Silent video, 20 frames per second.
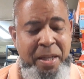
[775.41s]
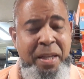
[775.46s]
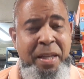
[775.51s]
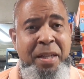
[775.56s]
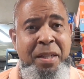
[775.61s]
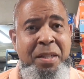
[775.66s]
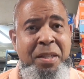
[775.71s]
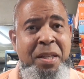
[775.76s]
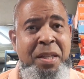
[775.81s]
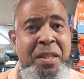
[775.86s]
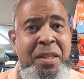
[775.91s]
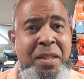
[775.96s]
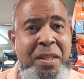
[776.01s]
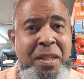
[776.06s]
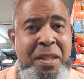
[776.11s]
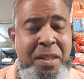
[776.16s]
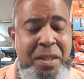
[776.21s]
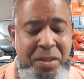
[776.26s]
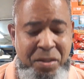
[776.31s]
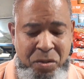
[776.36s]

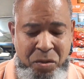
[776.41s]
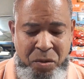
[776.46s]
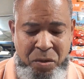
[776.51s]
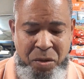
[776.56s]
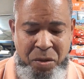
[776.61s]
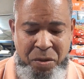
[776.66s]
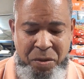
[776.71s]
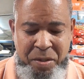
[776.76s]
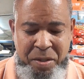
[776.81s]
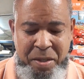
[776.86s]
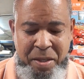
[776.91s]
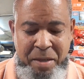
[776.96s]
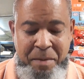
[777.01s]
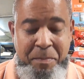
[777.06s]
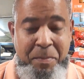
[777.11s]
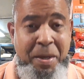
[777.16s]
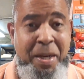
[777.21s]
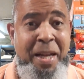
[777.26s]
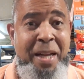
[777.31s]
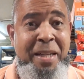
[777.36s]
indigenous or those
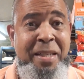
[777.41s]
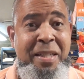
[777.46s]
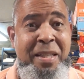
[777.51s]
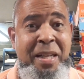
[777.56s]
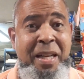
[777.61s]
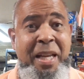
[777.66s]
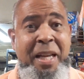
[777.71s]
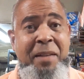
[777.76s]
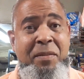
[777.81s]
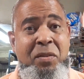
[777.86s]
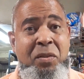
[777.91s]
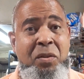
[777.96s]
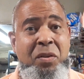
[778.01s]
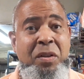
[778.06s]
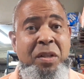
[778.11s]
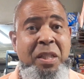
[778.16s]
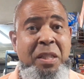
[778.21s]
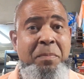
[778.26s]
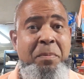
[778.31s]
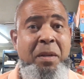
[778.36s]
black slaves who
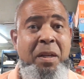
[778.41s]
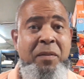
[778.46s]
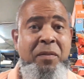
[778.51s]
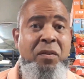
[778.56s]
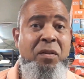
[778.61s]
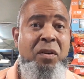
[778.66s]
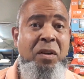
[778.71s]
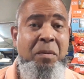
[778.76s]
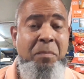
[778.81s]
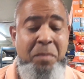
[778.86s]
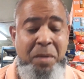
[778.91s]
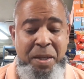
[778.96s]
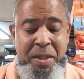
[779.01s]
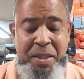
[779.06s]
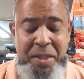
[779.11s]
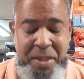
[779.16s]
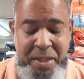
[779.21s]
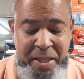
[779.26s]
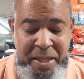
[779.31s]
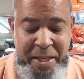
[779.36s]
couldn't speak very much